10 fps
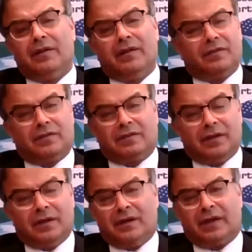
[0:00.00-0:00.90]
this
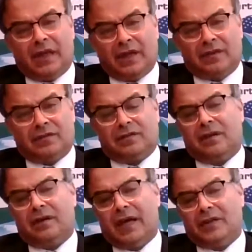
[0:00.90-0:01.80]
case
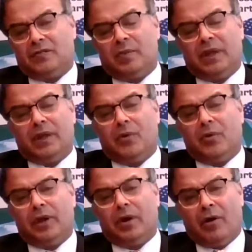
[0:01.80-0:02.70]
has been
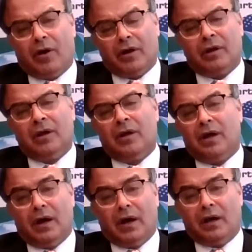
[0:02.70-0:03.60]
going on.
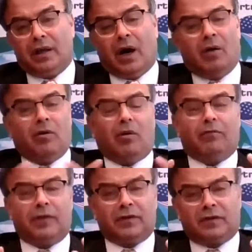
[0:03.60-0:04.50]
Now,
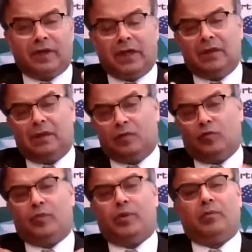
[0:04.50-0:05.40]
obviously, the
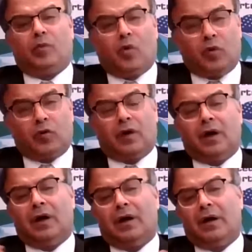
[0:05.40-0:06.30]
Supreme Court,
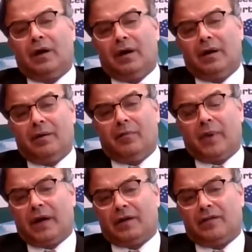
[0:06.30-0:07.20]

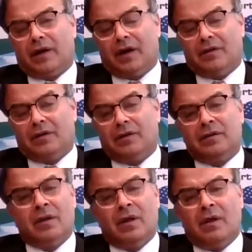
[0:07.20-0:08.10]
Pakistan
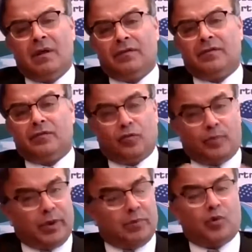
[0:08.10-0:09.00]

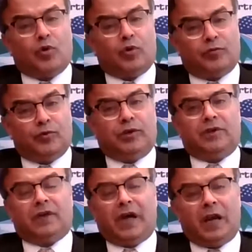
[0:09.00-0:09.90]
Supreme Court would
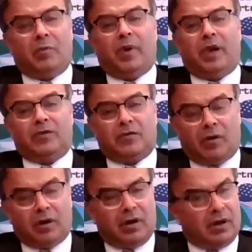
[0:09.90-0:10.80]
decide based
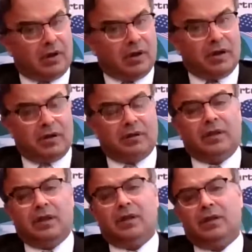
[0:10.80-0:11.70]
on
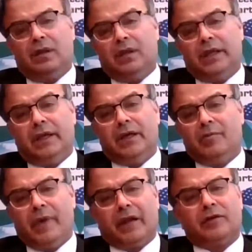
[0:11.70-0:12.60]
the legal
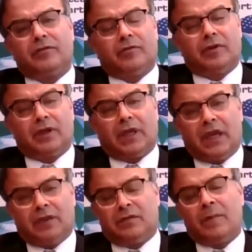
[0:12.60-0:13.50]
merits of the
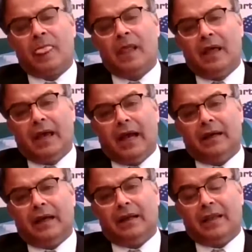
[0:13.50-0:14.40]
case.
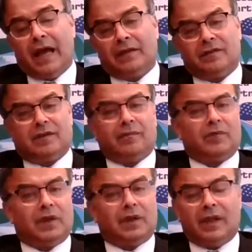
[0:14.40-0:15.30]
And that is
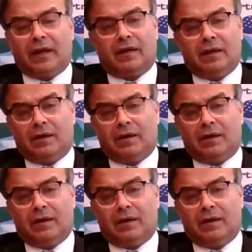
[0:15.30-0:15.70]
something that